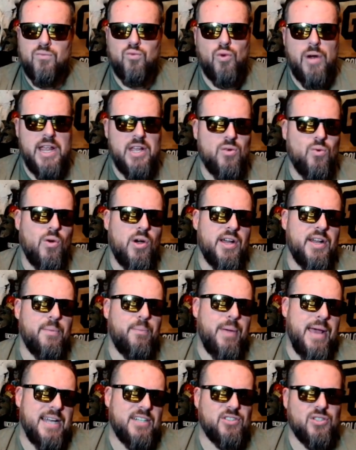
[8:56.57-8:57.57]
Raekwon
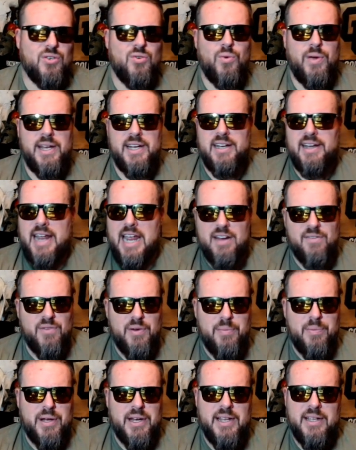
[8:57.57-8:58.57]
and Patrick Queen and
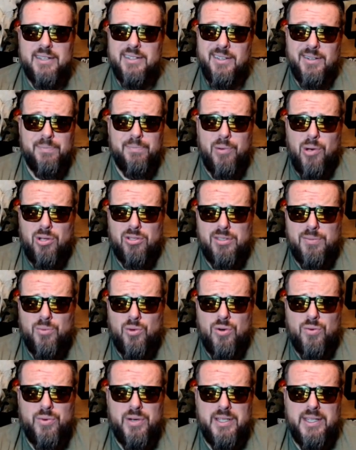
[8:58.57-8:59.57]
everybody in
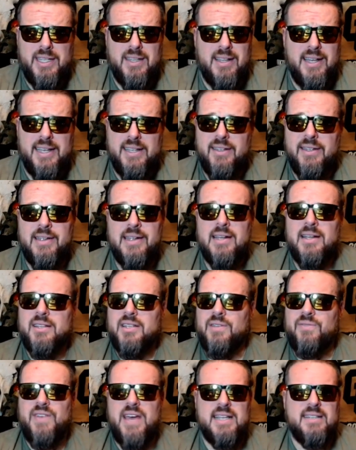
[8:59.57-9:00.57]
Baltimore. Really, like
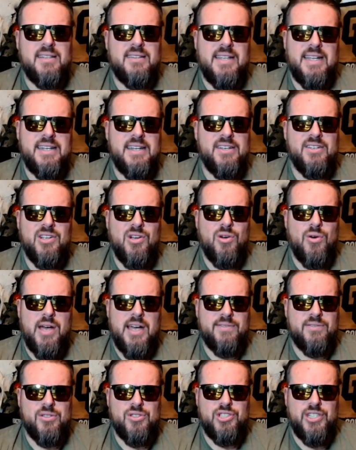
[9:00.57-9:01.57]
the fact that they didn't go
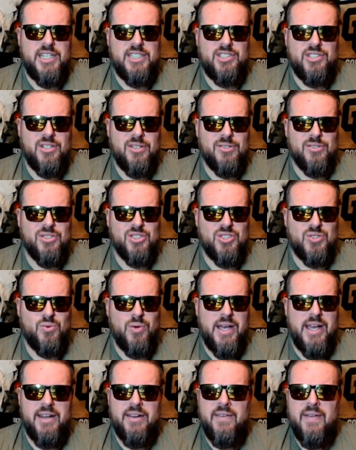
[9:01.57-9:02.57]
after Chase Young or
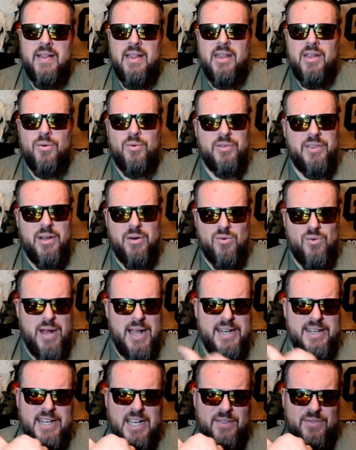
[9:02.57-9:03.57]
Sweat when they're
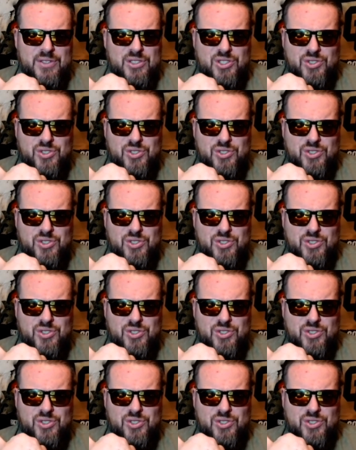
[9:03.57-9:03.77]
right down the